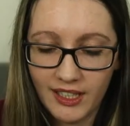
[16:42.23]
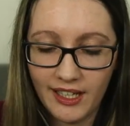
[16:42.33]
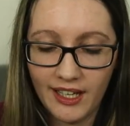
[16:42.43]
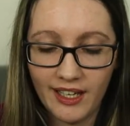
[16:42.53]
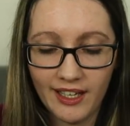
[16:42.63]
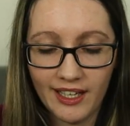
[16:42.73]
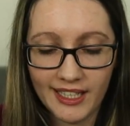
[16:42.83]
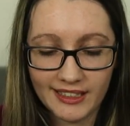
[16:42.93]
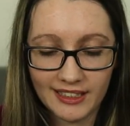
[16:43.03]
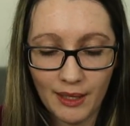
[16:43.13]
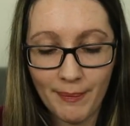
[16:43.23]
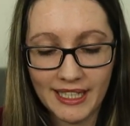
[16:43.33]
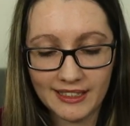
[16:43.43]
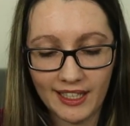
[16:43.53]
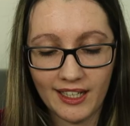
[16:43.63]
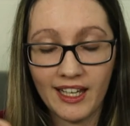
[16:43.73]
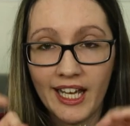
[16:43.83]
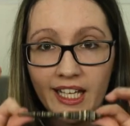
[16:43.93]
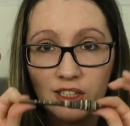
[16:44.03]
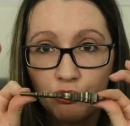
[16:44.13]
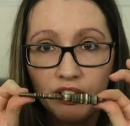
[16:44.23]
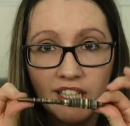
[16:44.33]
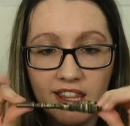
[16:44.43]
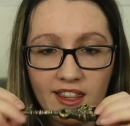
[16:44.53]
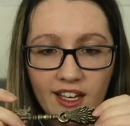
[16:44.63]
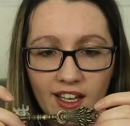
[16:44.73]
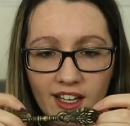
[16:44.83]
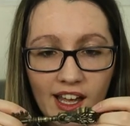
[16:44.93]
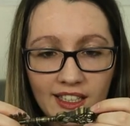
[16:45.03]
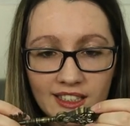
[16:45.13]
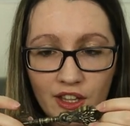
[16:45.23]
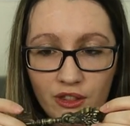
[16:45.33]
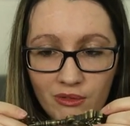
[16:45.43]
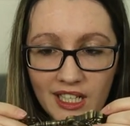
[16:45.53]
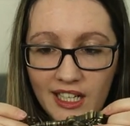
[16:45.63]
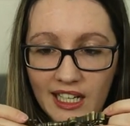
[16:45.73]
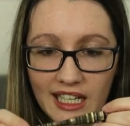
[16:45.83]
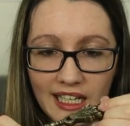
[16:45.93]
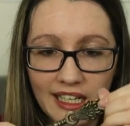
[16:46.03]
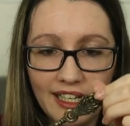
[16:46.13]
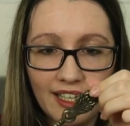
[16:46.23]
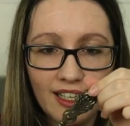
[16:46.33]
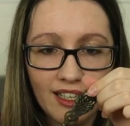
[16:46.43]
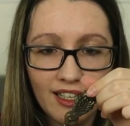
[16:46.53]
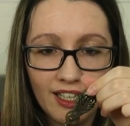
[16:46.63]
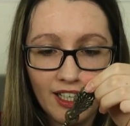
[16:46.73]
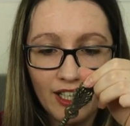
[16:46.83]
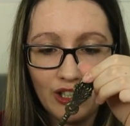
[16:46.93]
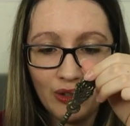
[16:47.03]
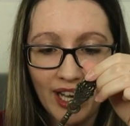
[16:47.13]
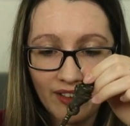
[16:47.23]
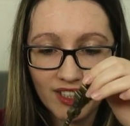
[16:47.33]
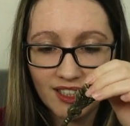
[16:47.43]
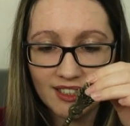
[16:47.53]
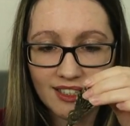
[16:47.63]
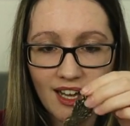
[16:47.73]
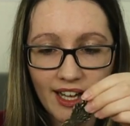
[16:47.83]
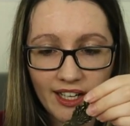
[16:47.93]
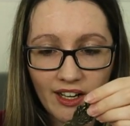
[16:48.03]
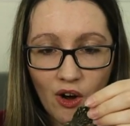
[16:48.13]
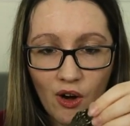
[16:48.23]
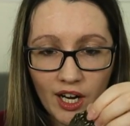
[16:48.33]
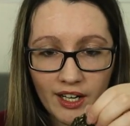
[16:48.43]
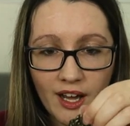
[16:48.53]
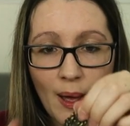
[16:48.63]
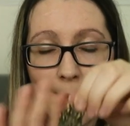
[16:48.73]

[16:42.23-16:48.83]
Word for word: key is amazing. Like it's really thick. It's a 3D key. You have the design on